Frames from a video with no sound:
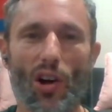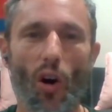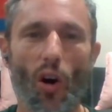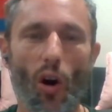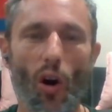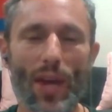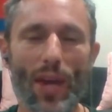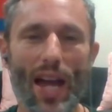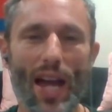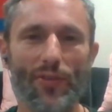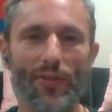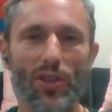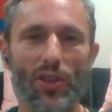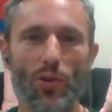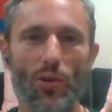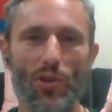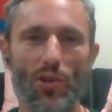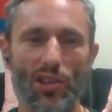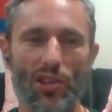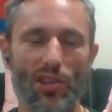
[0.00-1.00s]
All we have to
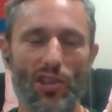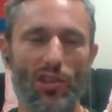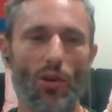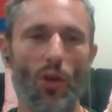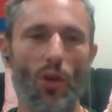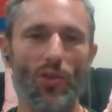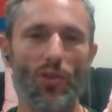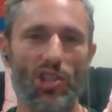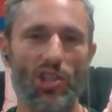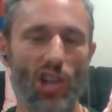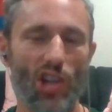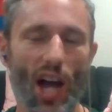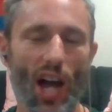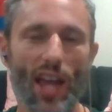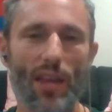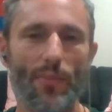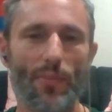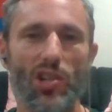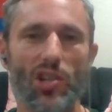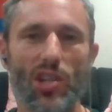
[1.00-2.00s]
do is install these
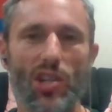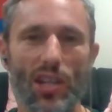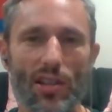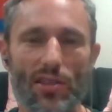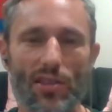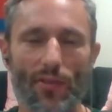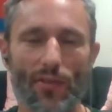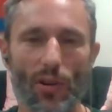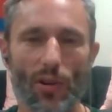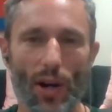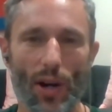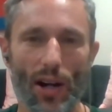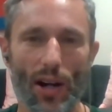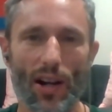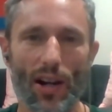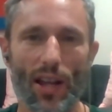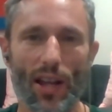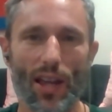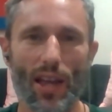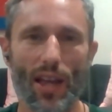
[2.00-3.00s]
giant machines
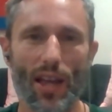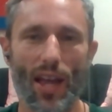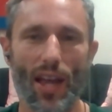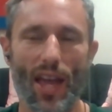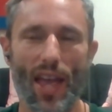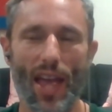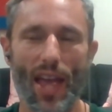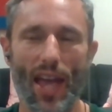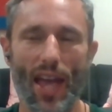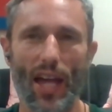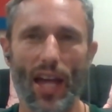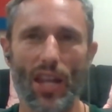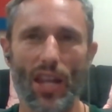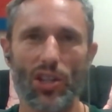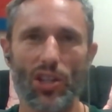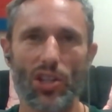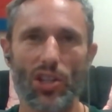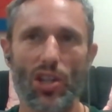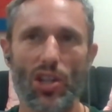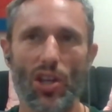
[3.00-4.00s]
everywhere.
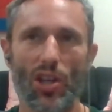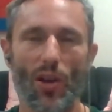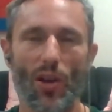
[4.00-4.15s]
And